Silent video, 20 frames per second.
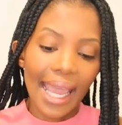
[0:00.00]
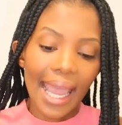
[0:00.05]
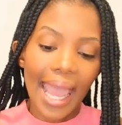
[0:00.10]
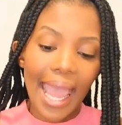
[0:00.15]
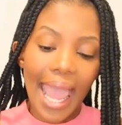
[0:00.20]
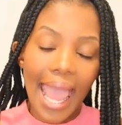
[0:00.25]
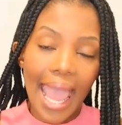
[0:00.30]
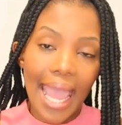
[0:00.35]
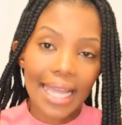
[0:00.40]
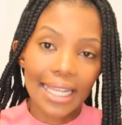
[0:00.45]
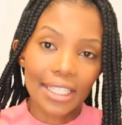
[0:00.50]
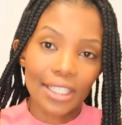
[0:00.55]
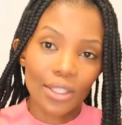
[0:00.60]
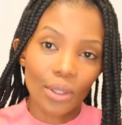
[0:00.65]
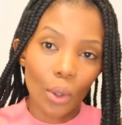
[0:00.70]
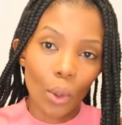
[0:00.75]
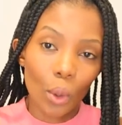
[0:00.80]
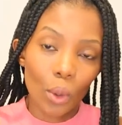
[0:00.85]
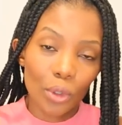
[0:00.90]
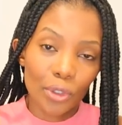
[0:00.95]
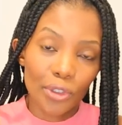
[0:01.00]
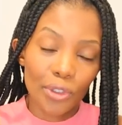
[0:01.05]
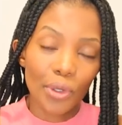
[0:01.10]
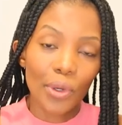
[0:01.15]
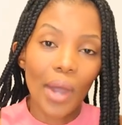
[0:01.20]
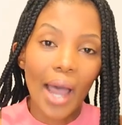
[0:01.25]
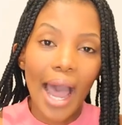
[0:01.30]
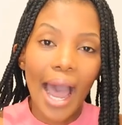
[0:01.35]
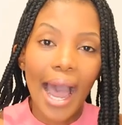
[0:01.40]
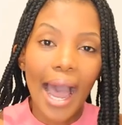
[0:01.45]
and also
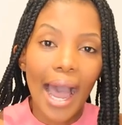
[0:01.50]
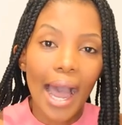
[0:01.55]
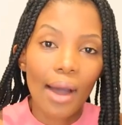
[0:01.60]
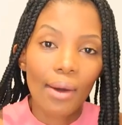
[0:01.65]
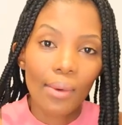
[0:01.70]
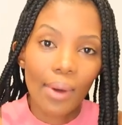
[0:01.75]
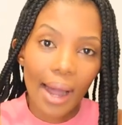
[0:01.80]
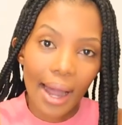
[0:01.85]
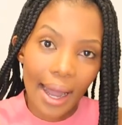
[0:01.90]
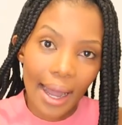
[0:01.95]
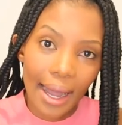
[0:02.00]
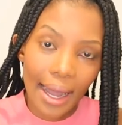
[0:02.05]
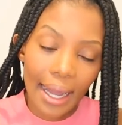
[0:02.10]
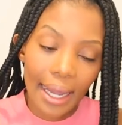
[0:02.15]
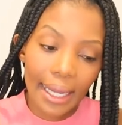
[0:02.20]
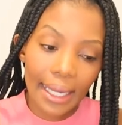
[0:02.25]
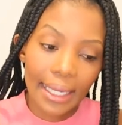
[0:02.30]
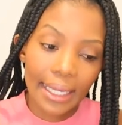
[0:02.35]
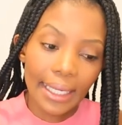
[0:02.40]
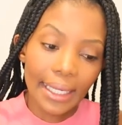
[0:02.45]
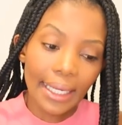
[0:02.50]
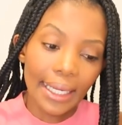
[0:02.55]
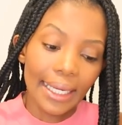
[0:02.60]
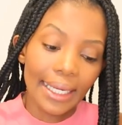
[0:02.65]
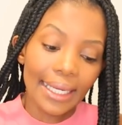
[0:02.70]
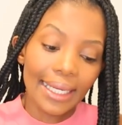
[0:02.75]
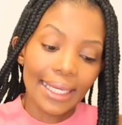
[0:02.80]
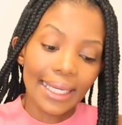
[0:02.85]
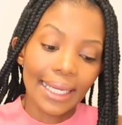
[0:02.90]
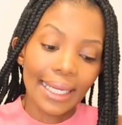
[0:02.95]
how I
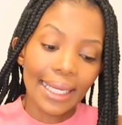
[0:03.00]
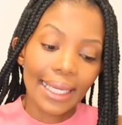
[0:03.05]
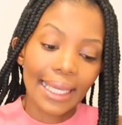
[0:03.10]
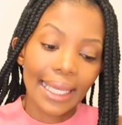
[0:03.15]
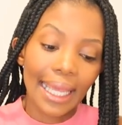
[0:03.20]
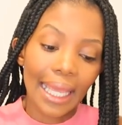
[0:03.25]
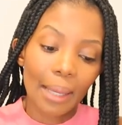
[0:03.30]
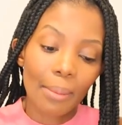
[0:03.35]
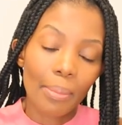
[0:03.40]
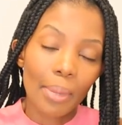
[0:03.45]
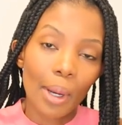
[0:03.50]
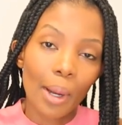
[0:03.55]
keep